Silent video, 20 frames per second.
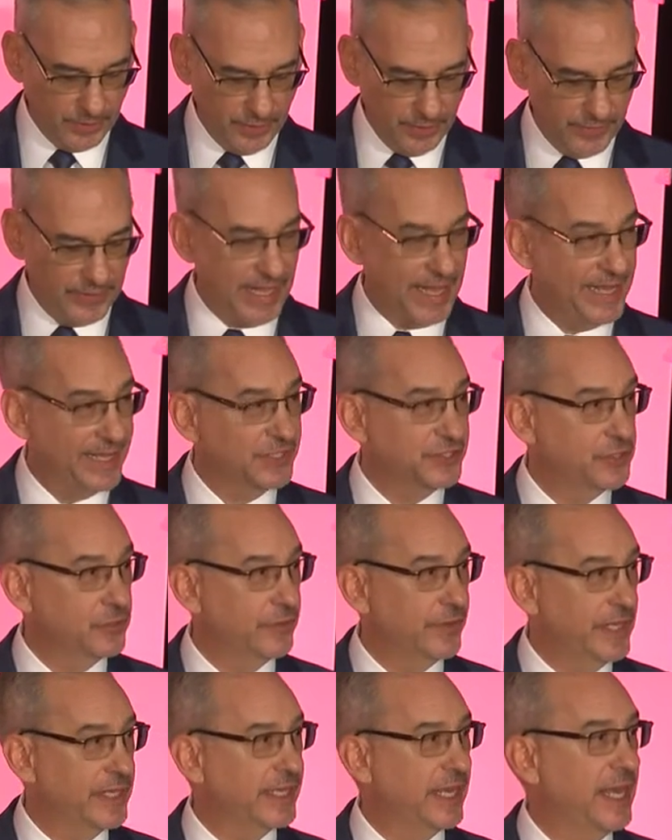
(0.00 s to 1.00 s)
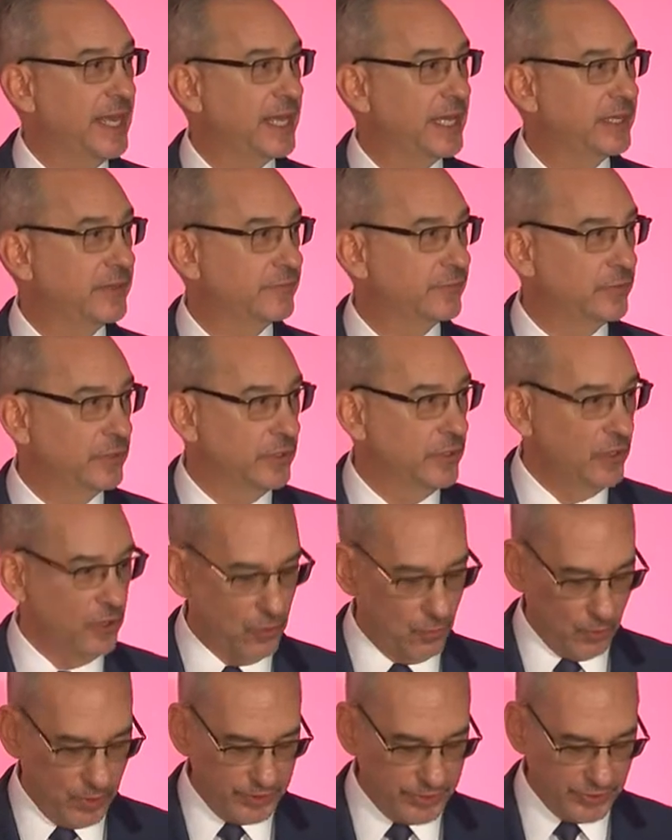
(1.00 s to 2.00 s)
The answer they gave
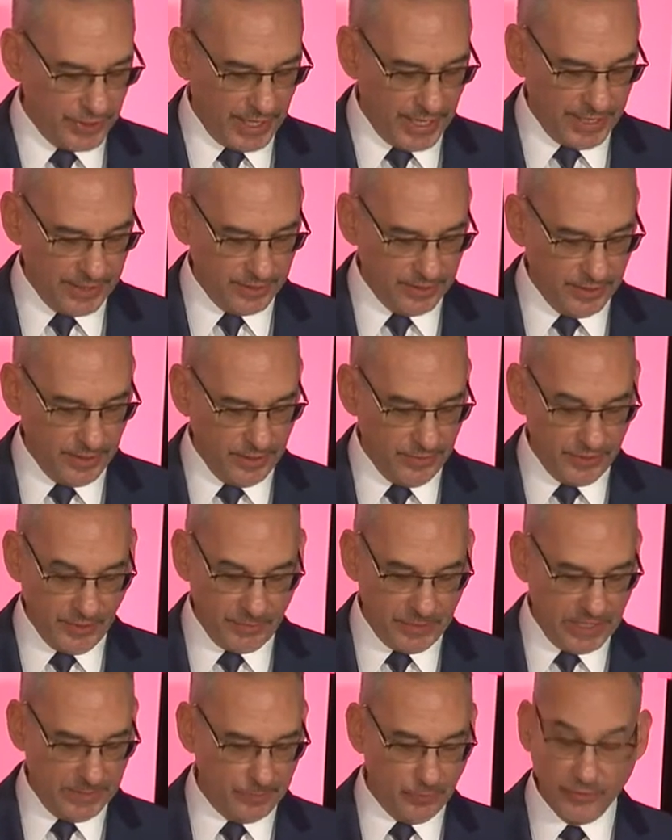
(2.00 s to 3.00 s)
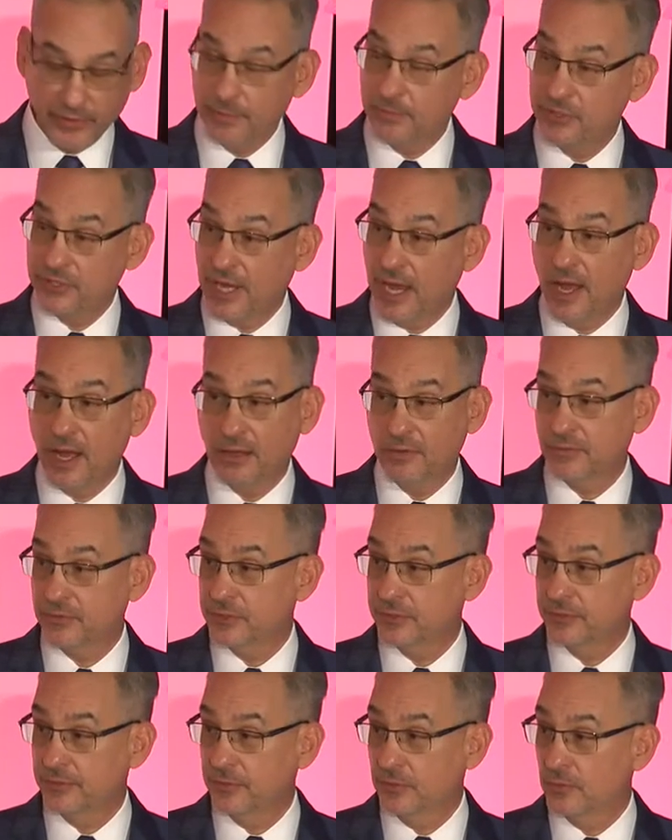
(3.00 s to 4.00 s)
was that the people
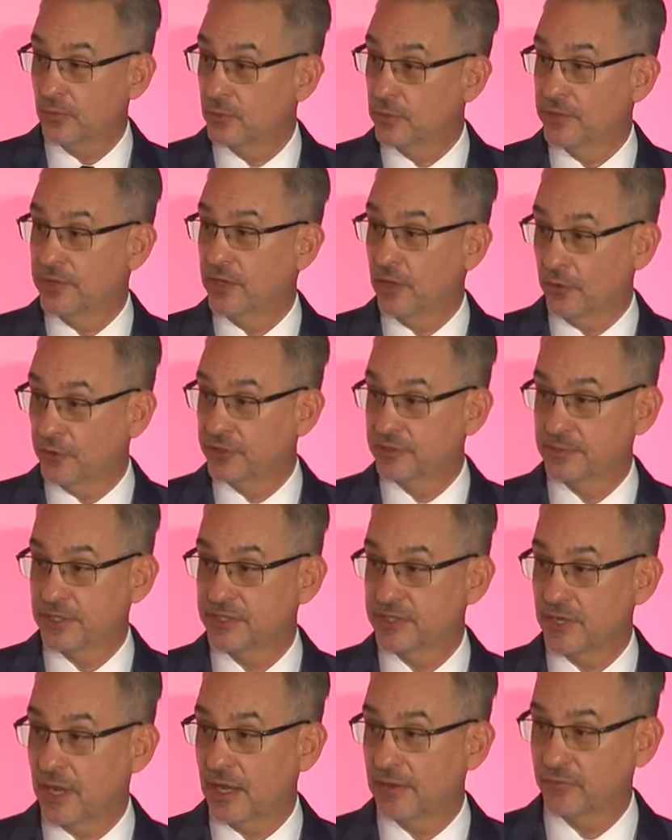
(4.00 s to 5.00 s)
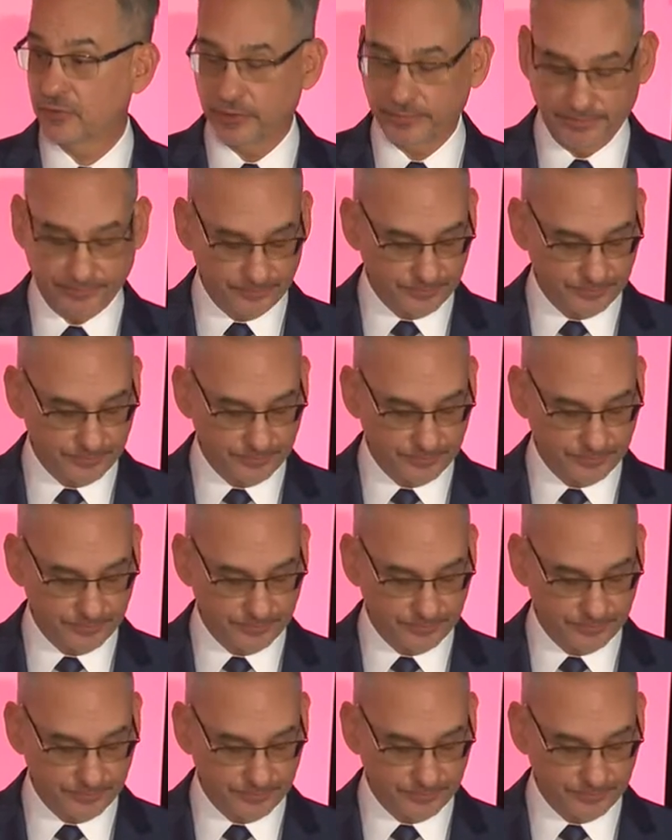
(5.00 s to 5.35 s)
themselves were the ultimate sovereign.